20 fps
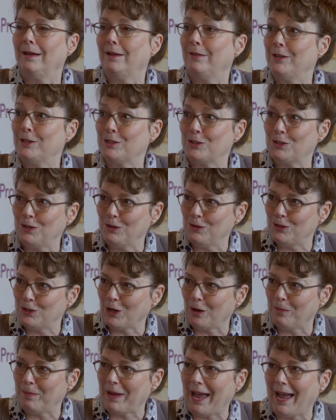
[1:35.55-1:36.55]
this too
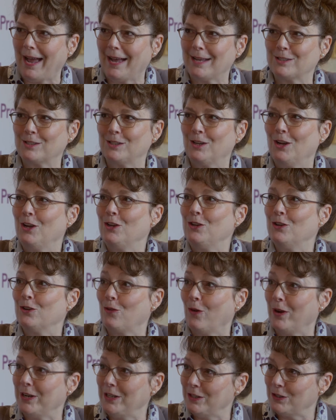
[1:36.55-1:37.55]
shall pass, you're
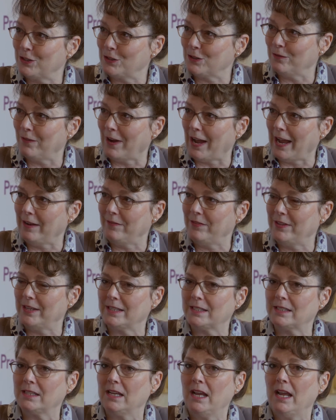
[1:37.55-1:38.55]
going to survive
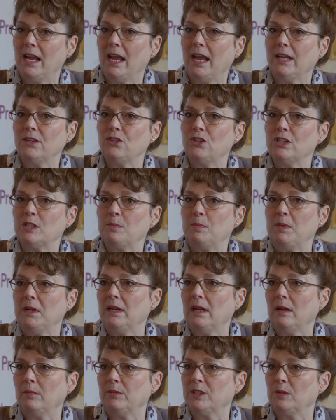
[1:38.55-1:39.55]
this, and just being
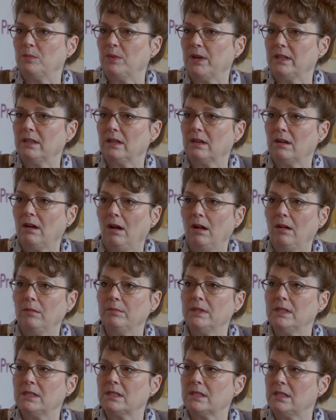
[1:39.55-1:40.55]
able to bring the
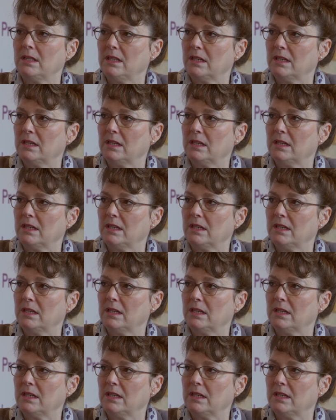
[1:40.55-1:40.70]
calmness, the